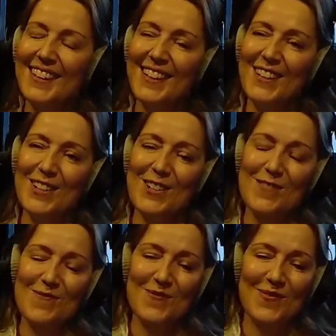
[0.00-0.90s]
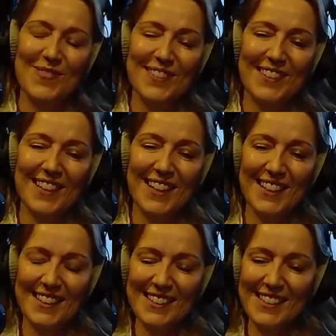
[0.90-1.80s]
And
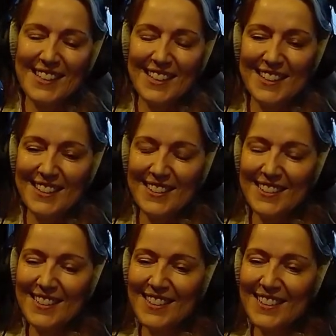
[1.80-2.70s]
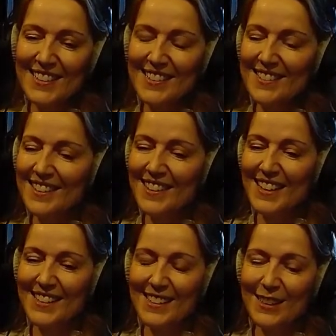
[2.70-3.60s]
I
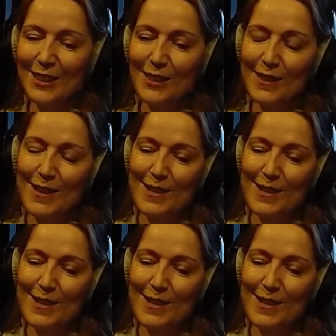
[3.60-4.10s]
had a little